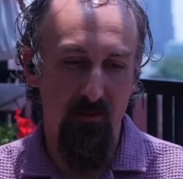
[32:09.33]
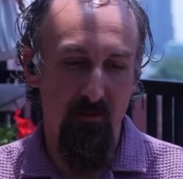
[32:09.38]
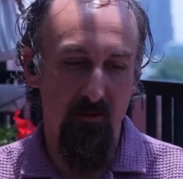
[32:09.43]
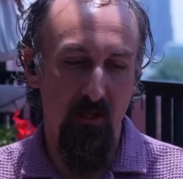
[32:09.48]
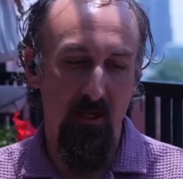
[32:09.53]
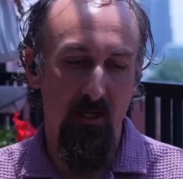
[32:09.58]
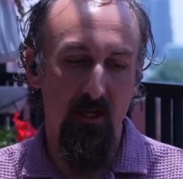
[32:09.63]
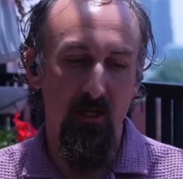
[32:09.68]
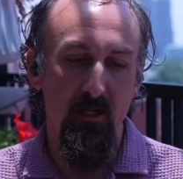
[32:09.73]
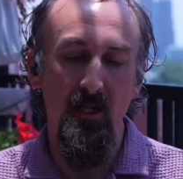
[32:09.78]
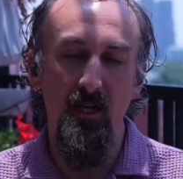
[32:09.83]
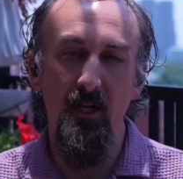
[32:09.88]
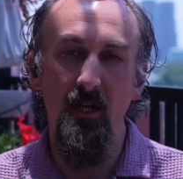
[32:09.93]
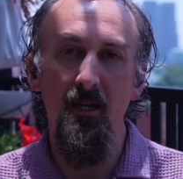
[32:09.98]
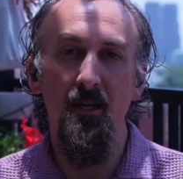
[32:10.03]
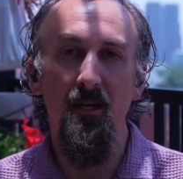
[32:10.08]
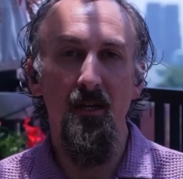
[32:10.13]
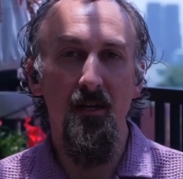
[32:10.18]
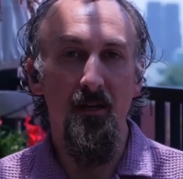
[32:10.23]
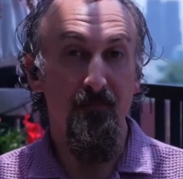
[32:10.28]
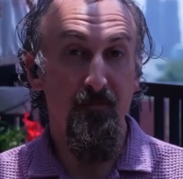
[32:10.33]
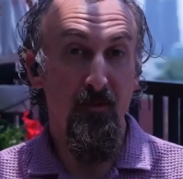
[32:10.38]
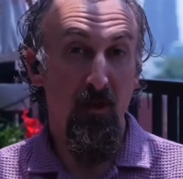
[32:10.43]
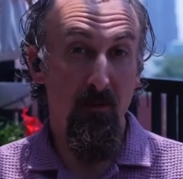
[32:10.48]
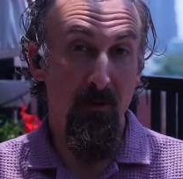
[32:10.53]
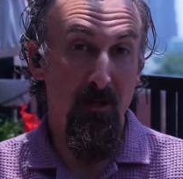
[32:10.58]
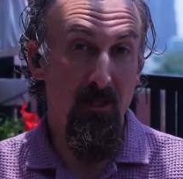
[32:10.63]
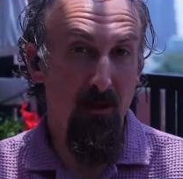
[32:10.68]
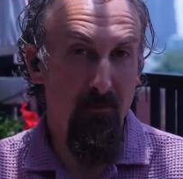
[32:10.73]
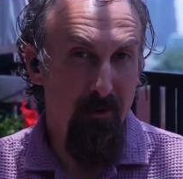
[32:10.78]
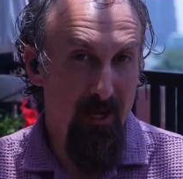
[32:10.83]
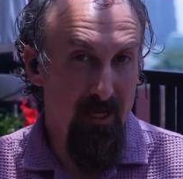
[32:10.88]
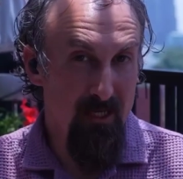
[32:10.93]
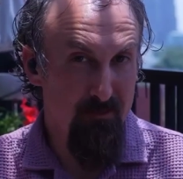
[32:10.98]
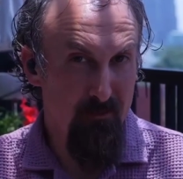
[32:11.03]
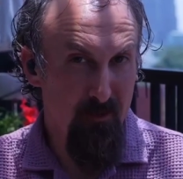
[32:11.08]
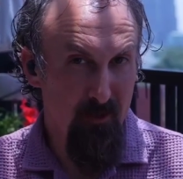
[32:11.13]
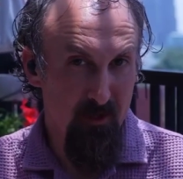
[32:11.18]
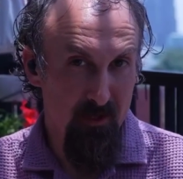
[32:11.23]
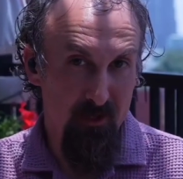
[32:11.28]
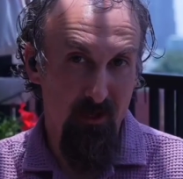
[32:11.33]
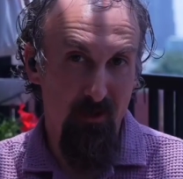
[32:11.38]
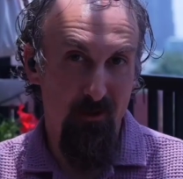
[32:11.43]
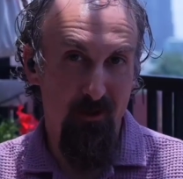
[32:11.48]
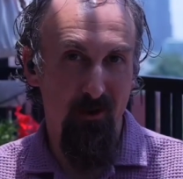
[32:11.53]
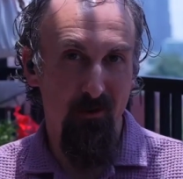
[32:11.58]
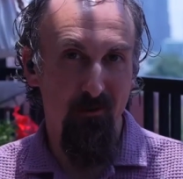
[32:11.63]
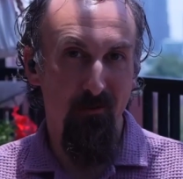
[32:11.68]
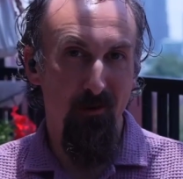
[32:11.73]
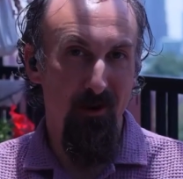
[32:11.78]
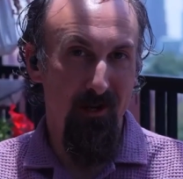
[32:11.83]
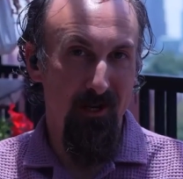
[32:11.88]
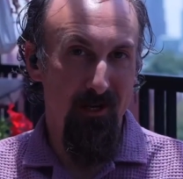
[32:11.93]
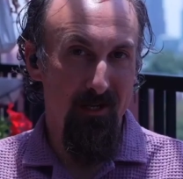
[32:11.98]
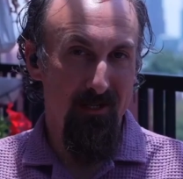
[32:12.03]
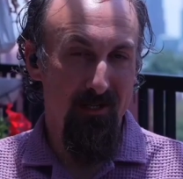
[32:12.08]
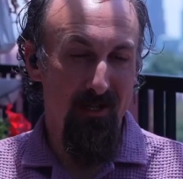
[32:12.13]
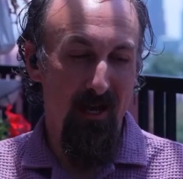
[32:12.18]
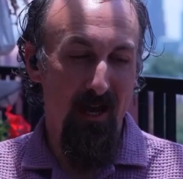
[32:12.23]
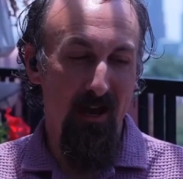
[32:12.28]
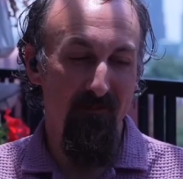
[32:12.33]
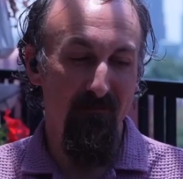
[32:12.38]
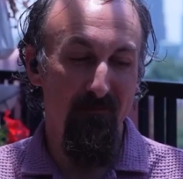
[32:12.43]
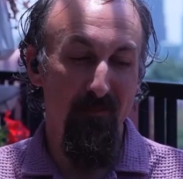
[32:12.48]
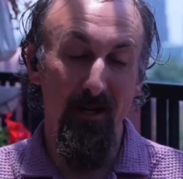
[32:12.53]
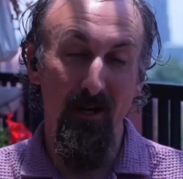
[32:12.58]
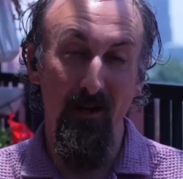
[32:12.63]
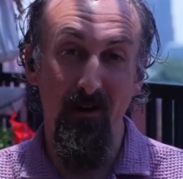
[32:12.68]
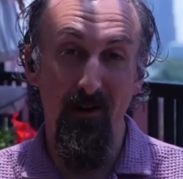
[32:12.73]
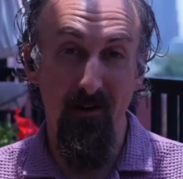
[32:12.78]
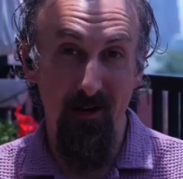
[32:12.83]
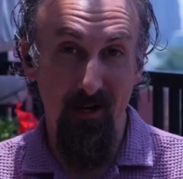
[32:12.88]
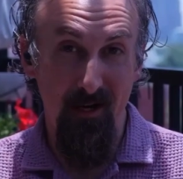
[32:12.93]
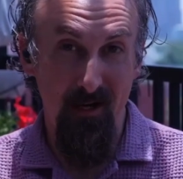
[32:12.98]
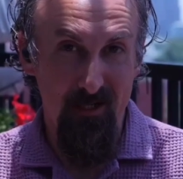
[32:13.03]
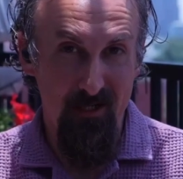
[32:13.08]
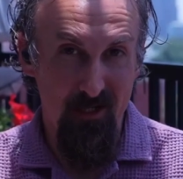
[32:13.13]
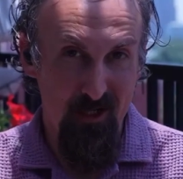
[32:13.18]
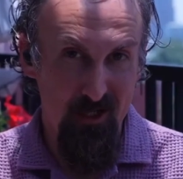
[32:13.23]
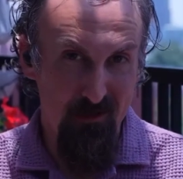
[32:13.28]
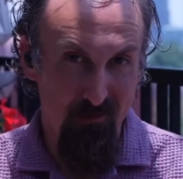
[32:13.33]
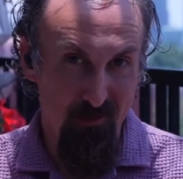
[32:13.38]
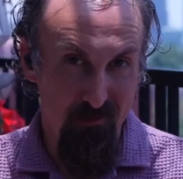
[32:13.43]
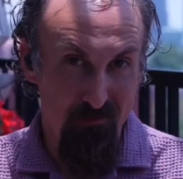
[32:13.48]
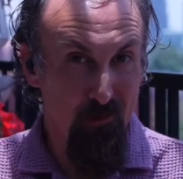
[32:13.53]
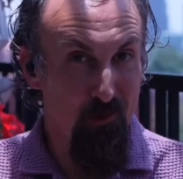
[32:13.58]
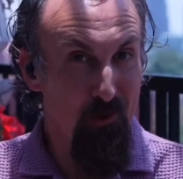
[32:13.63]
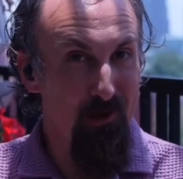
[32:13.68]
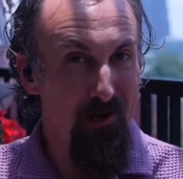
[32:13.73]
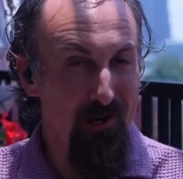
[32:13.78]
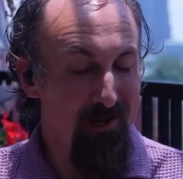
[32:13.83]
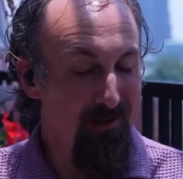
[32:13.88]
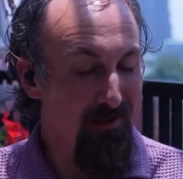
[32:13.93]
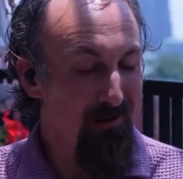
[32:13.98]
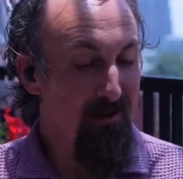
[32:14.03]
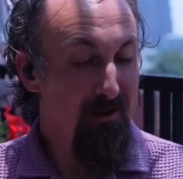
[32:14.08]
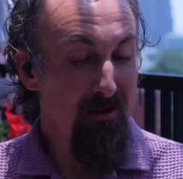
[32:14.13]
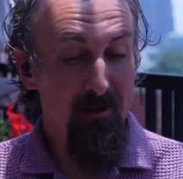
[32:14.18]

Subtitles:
energy. It could be the base building owner wanting to have better ESG reporting.